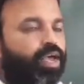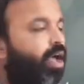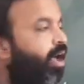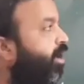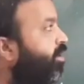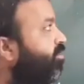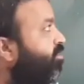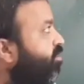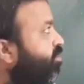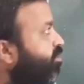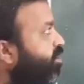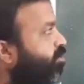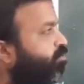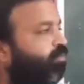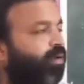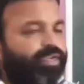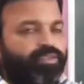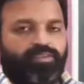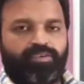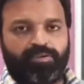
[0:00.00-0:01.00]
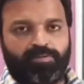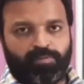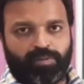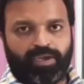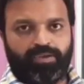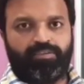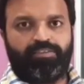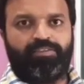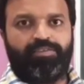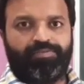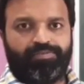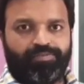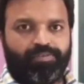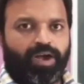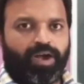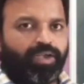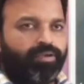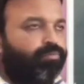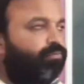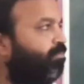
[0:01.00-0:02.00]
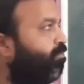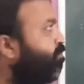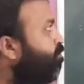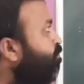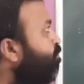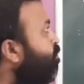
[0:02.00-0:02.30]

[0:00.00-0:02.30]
as z by z minus 5.